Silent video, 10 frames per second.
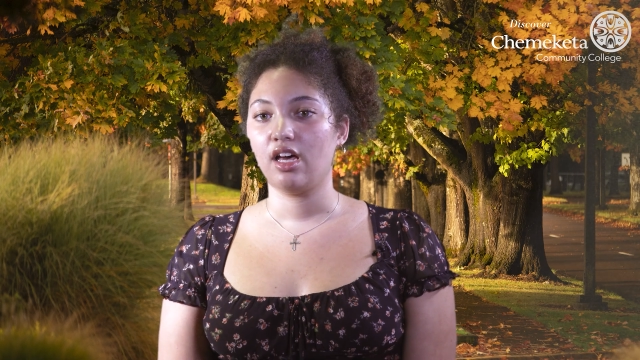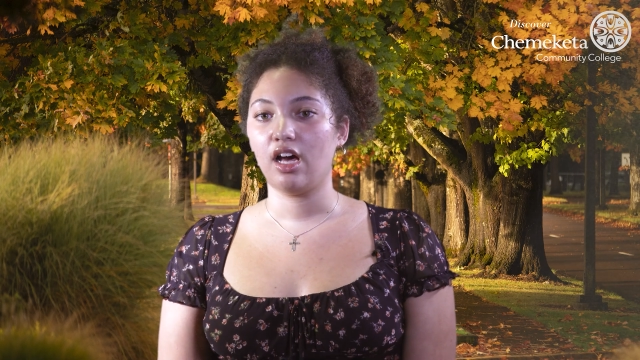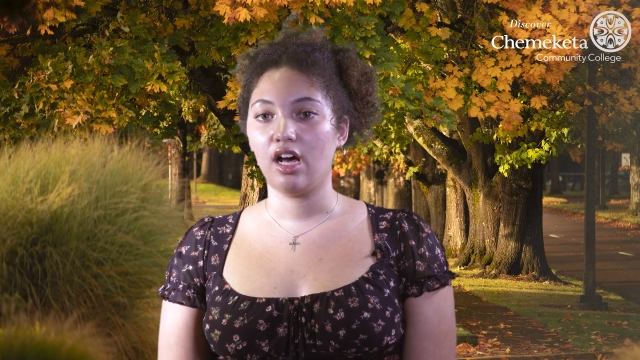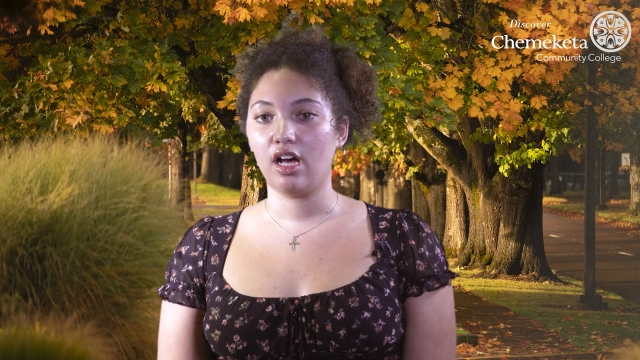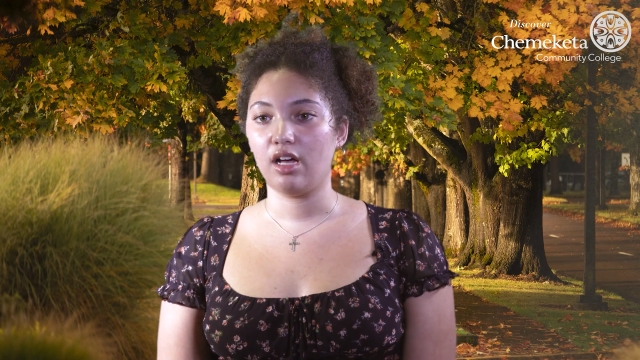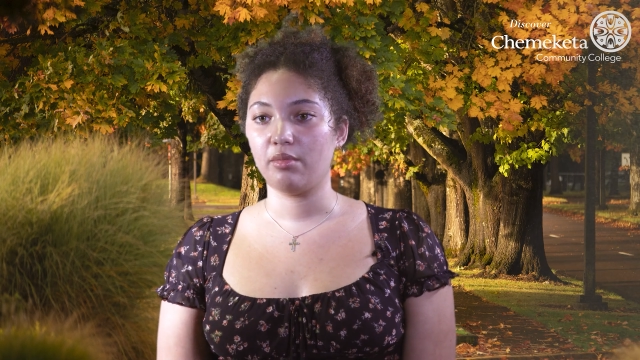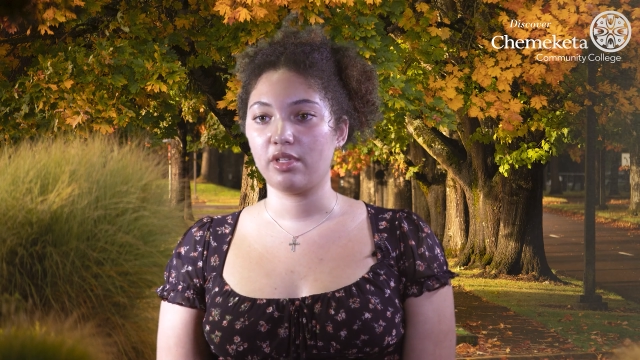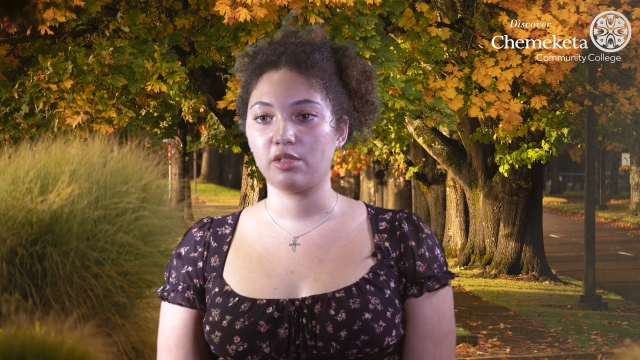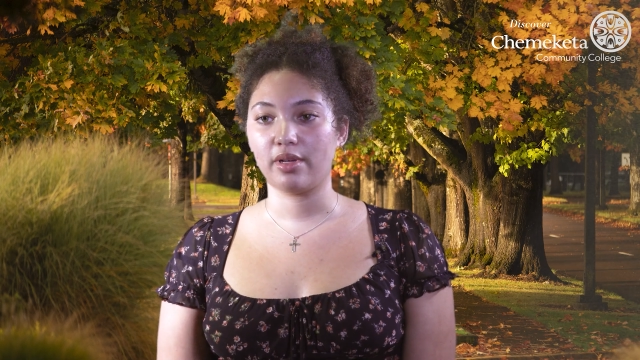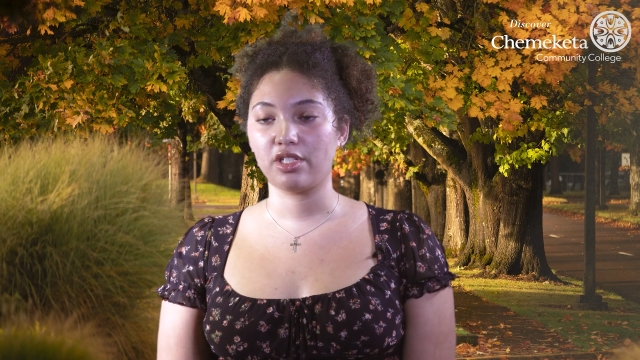
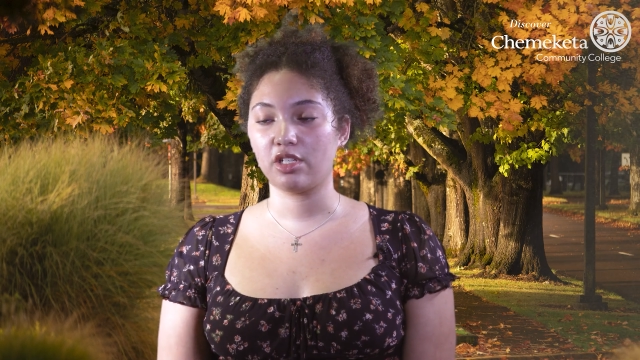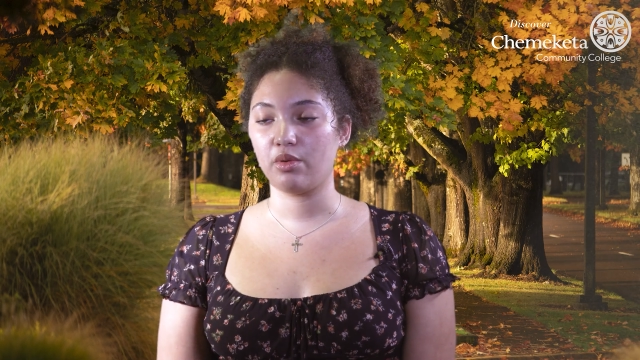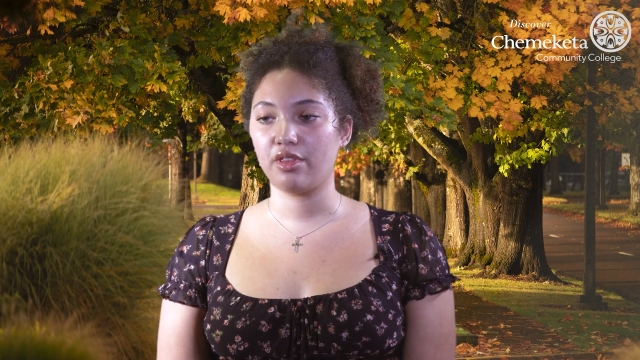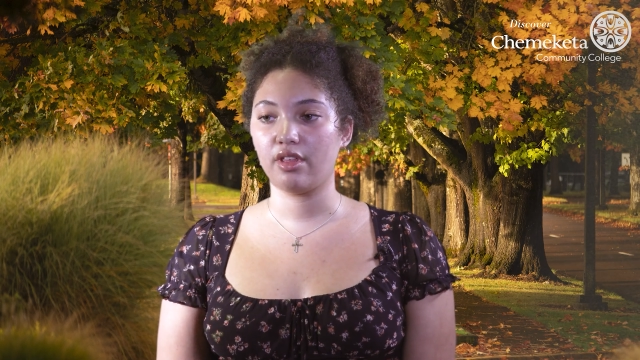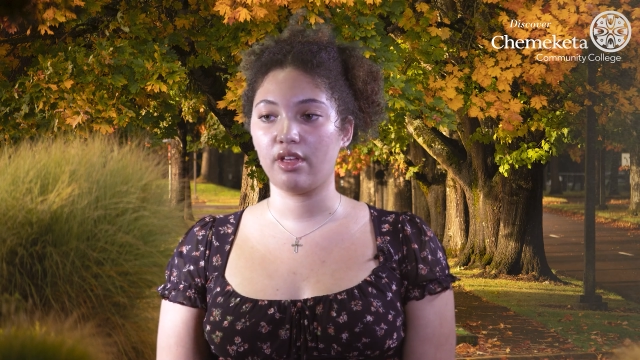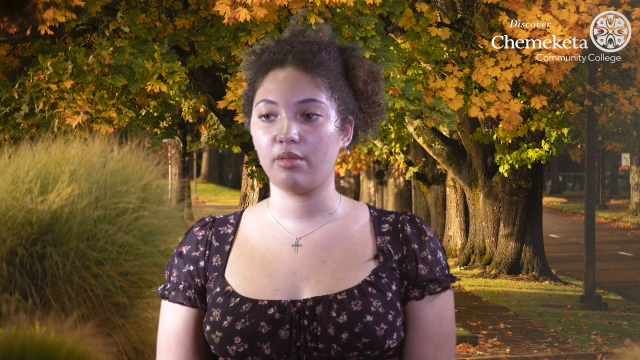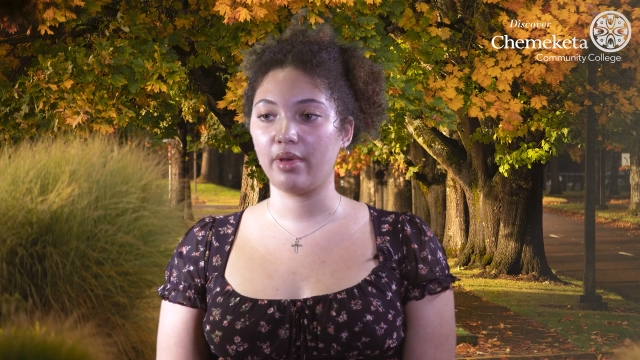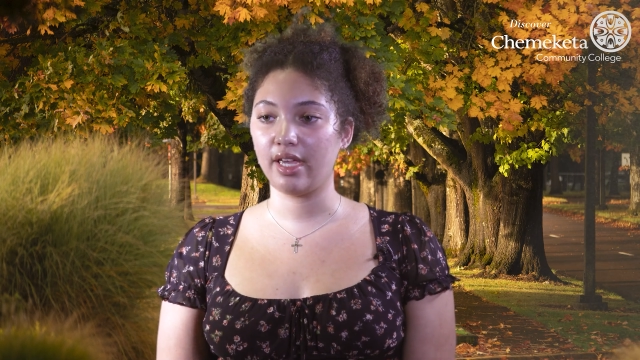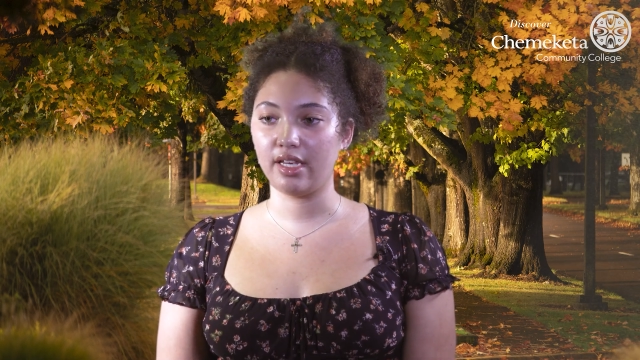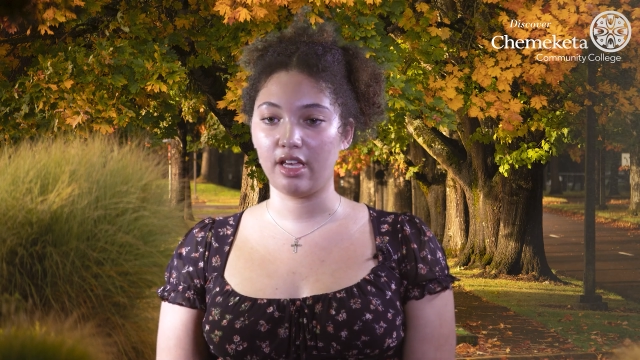especially with the
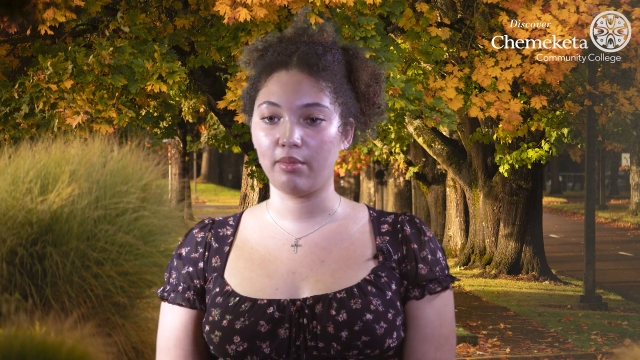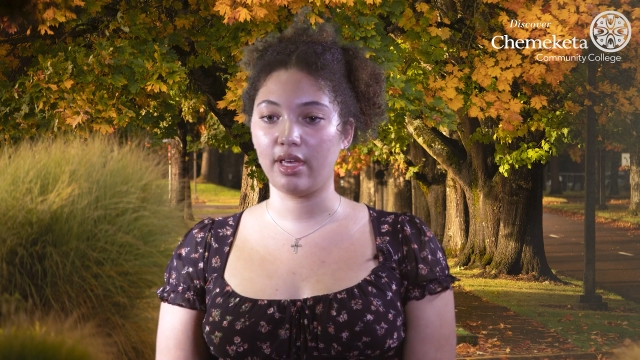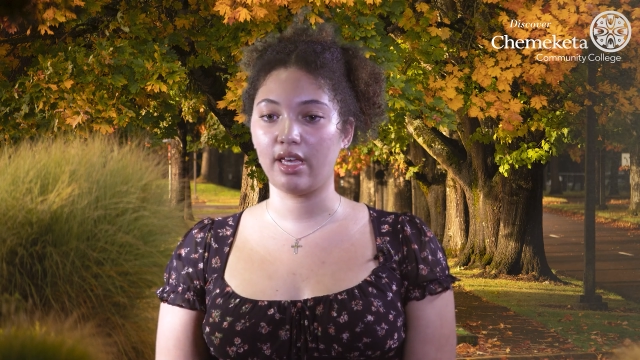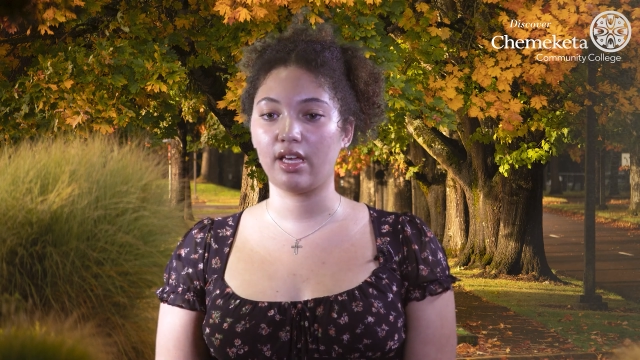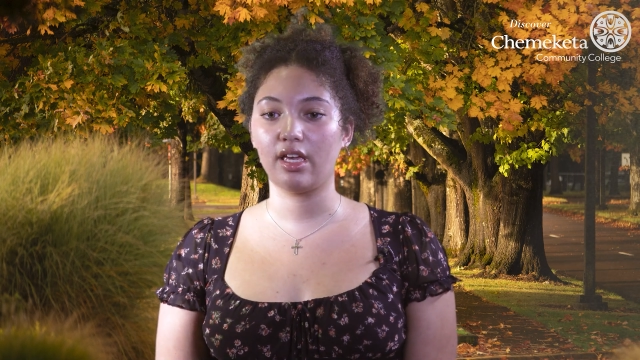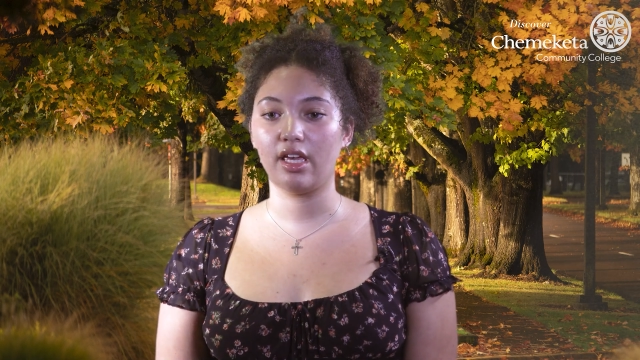pandemic,